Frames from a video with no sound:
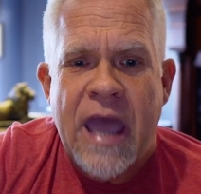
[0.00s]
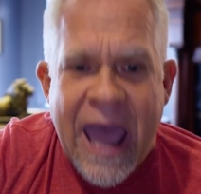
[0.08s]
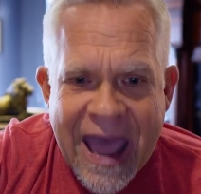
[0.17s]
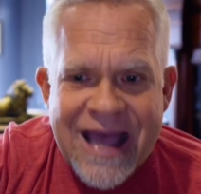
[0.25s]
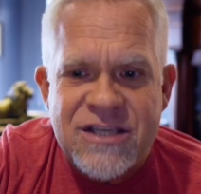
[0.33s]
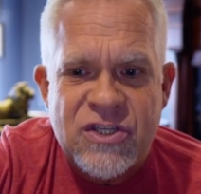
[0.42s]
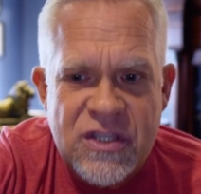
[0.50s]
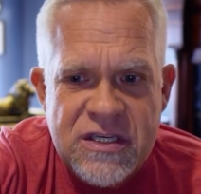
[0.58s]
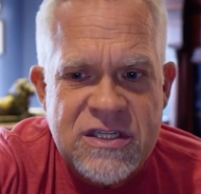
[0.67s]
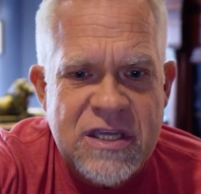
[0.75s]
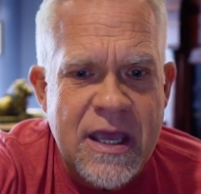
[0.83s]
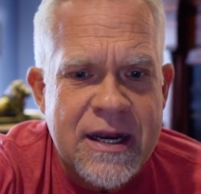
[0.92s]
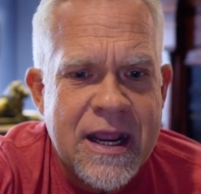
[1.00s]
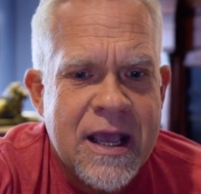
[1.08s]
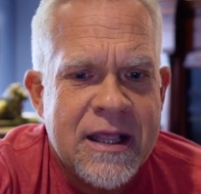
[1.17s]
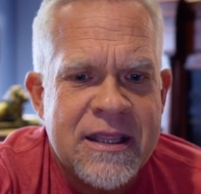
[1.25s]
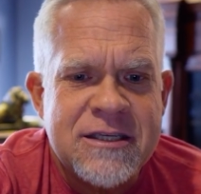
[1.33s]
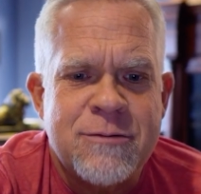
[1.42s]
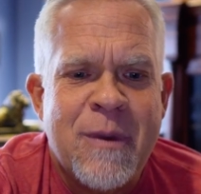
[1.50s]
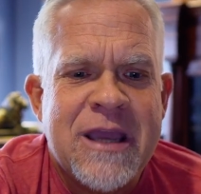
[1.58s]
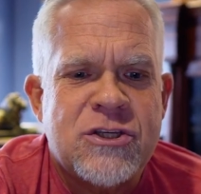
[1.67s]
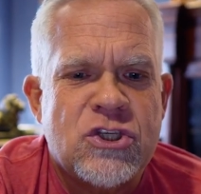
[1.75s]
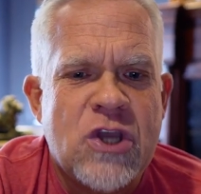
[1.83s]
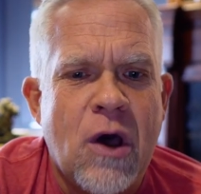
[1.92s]
as the Son. This
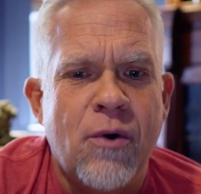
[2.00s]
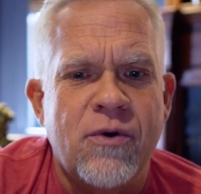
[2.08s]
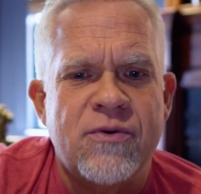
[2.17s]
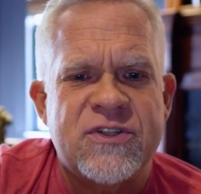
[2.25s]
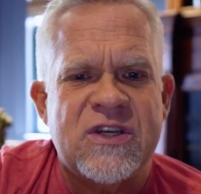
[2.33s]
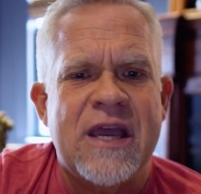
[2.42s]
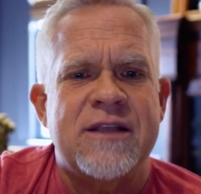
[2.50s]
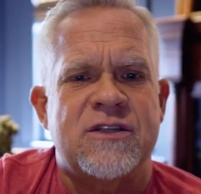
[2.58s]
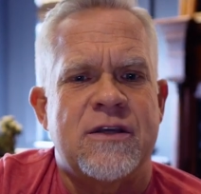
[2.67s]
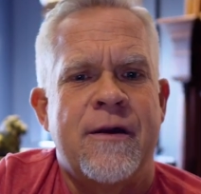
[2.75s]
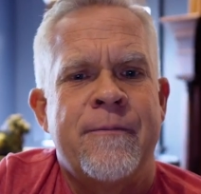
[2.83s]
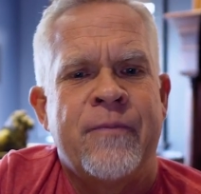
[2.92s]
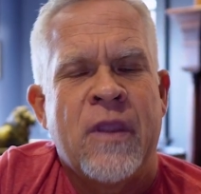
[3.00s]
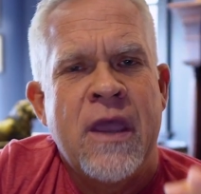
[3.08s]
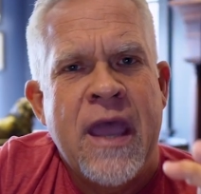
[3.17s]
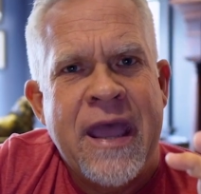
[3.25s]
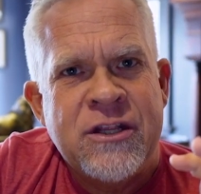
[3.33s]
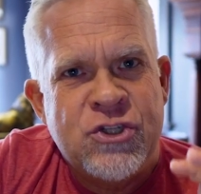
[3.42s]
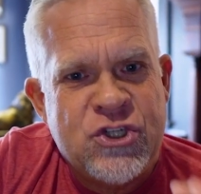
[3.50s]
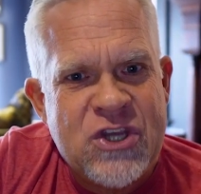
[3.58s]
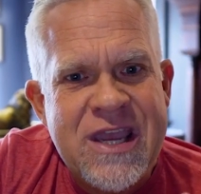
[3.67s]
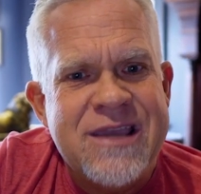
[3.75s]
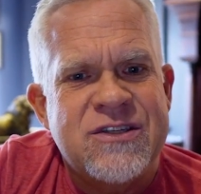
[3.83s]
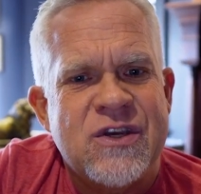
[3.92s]
makes total sense.
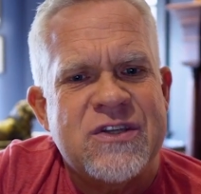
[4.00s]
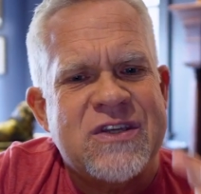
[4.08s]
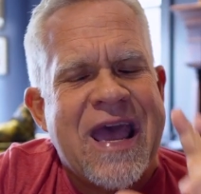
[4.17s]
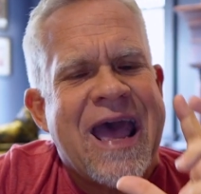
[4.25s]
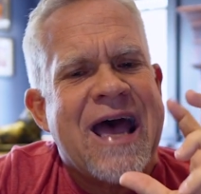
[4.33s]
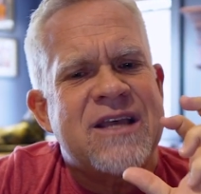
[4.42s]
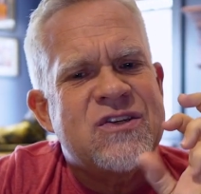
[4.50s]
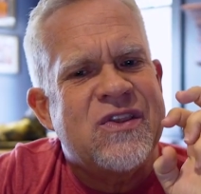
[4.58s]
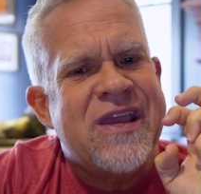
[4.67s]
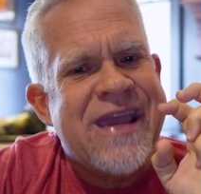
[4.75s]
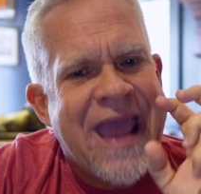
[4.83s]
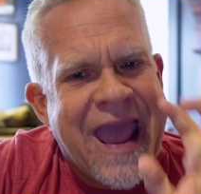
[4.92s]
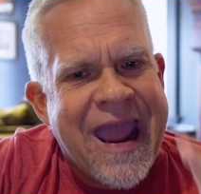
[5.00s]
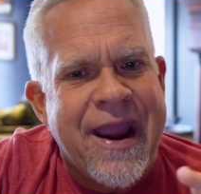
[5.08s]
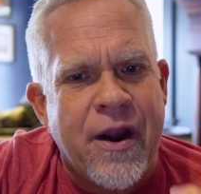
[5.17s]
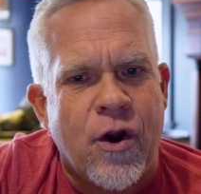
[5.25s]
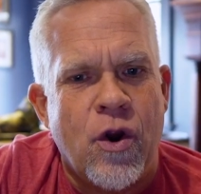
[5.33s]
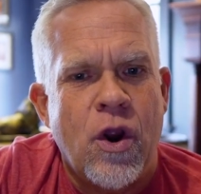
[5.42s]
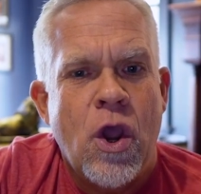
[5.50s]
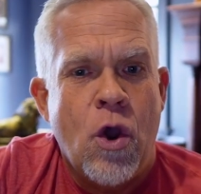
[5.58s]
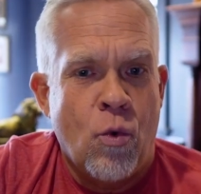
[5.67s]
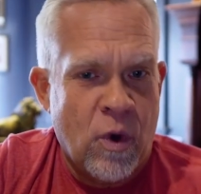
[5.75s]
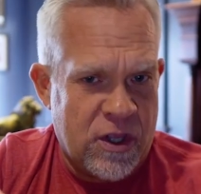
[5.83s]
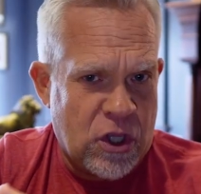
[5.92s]
Jesus, as the heir
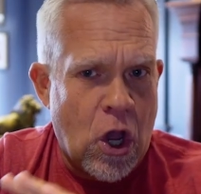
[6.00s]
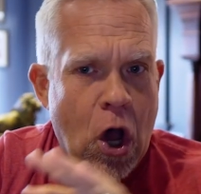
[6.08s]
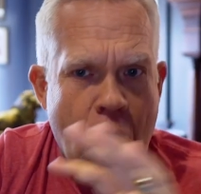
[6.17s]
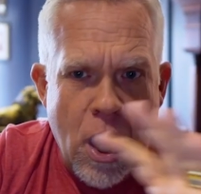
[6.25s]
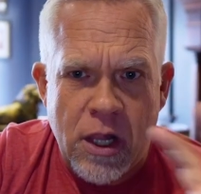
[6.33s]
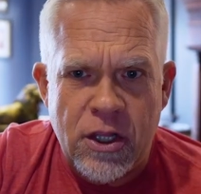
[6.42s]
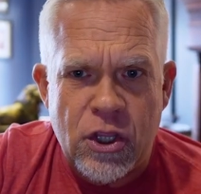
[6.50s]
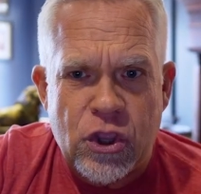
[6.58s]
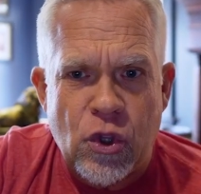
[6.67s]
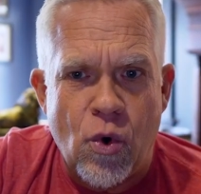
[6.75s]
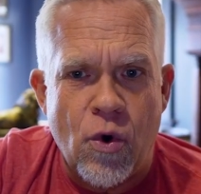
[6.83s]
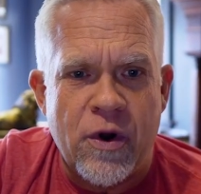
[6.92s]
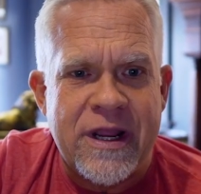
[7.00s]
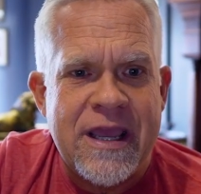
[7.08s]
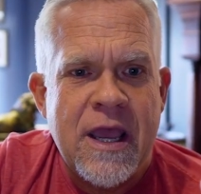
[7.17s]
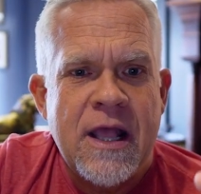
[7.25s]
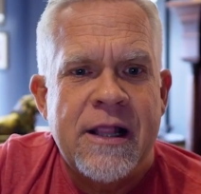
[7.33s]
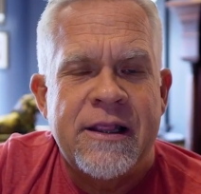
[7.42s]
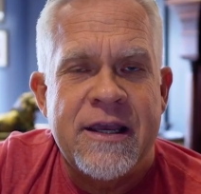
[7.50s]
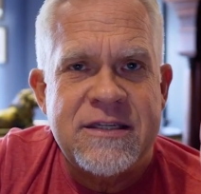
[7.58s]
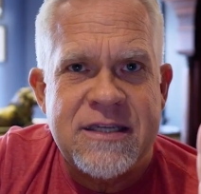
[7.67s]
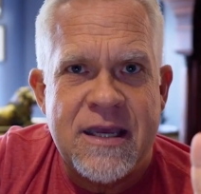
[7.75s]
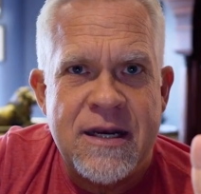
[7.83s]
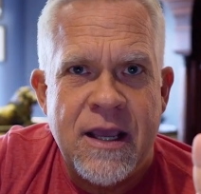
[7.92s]
with all authority,
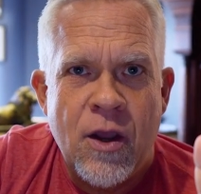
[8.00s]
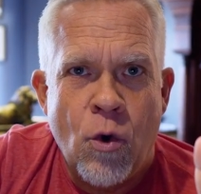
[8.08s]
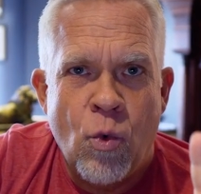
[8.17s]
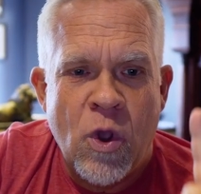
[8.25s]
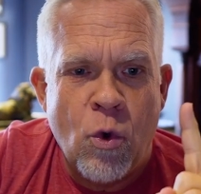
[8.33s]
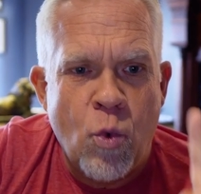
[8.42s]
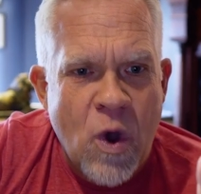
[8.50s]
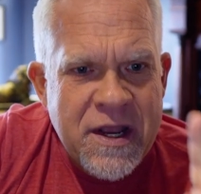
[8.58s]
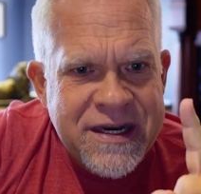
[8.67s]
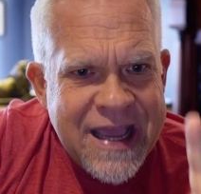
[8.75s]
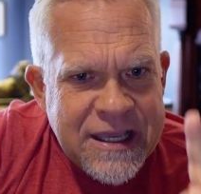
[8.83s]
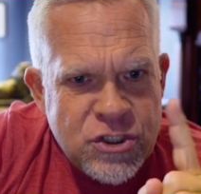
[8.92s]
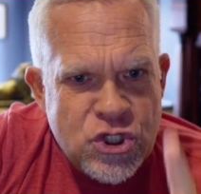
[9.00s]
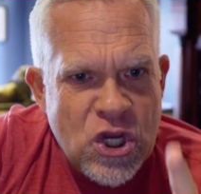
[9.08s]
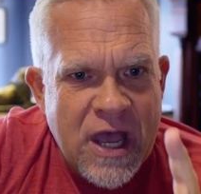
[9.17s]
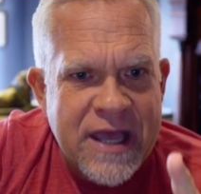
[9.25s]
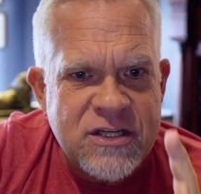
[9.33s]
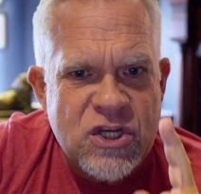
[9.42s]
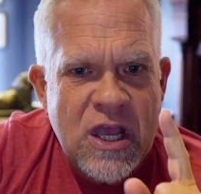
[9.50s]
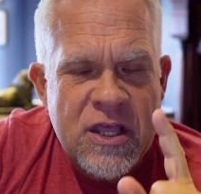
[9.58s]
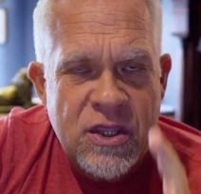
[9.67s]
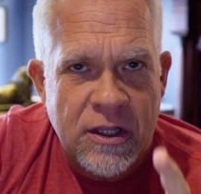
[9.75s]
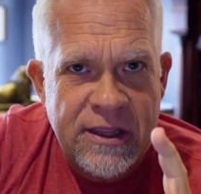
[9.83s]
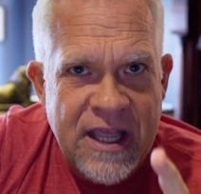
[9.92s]
listen, will one day judge
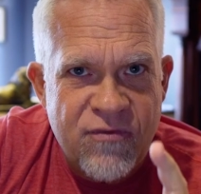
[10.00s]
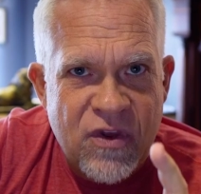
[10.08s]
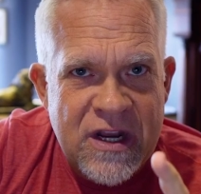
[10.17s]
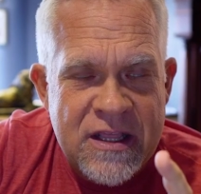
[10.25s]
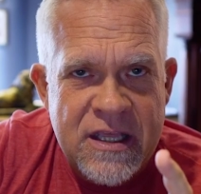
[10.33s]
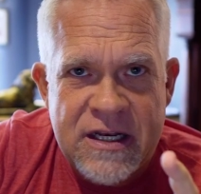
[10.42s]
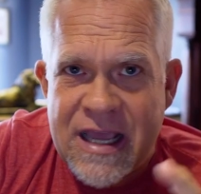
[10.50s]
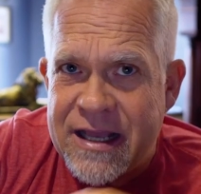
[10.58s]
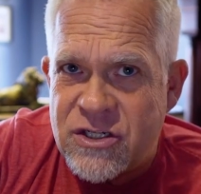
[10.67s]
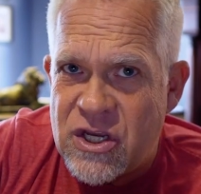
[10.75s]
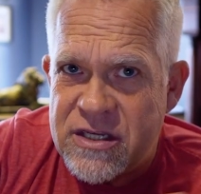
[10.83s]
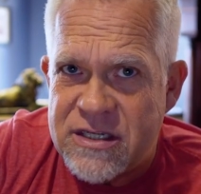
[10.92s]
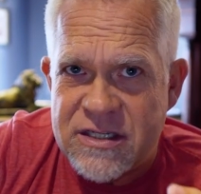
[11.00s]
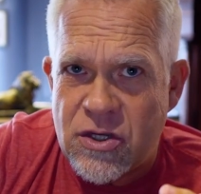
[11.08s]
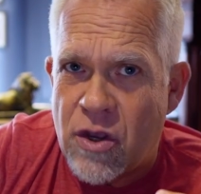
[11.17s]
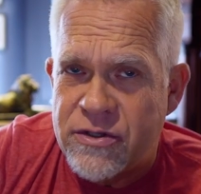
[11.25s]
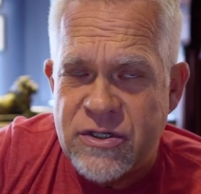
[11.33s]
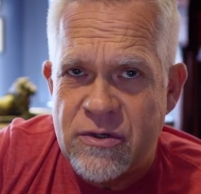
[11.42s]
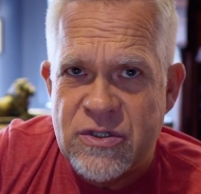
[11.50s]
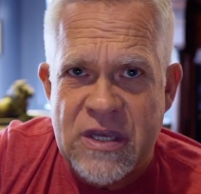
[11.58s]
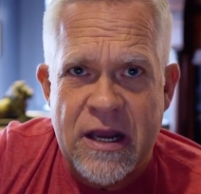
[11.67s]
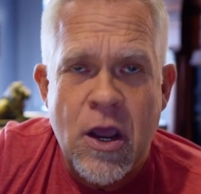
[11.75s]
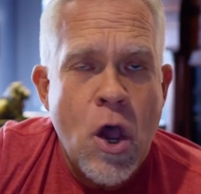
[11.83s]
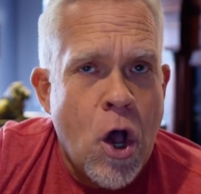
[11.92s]
the living and the dead. Jesus also
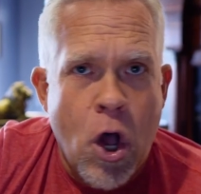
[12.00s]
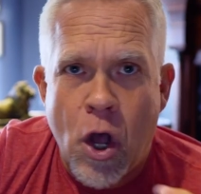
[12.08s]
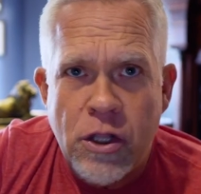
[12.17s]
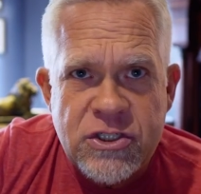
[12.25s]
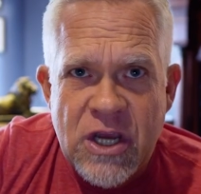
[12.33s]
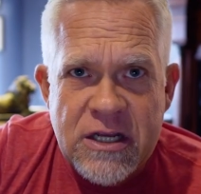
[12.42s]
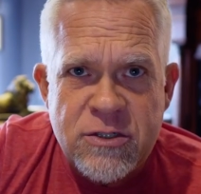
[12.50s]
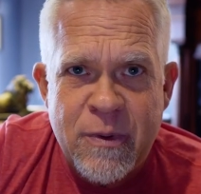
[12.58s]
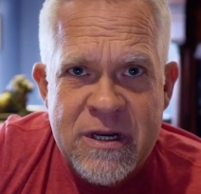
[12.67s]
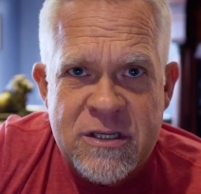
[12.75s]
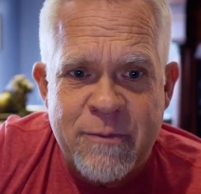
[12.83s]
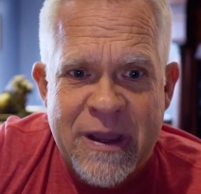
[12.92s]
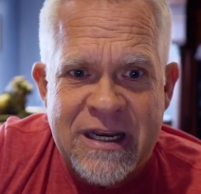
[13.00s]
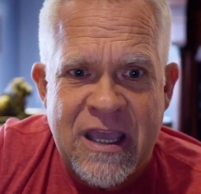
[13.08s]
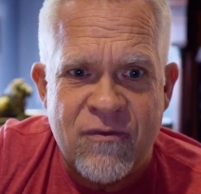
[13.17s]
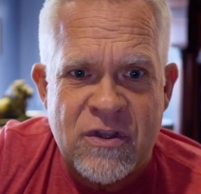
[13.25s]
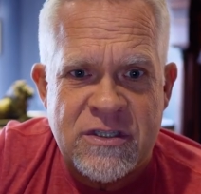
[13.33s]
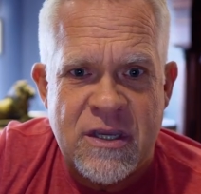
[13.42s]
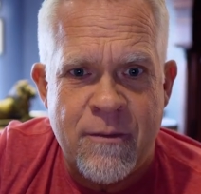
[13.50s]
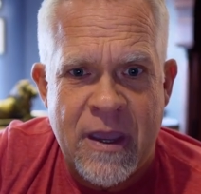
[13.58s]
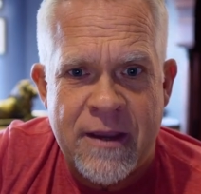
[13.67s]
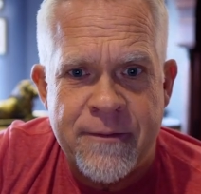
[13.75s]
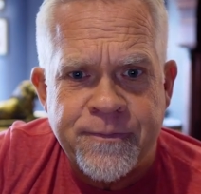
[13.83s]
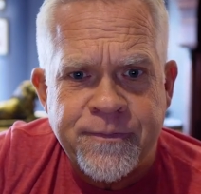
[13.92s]
said, all judgment has been given to
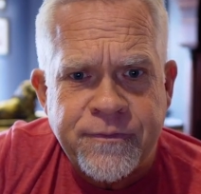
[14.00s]
me.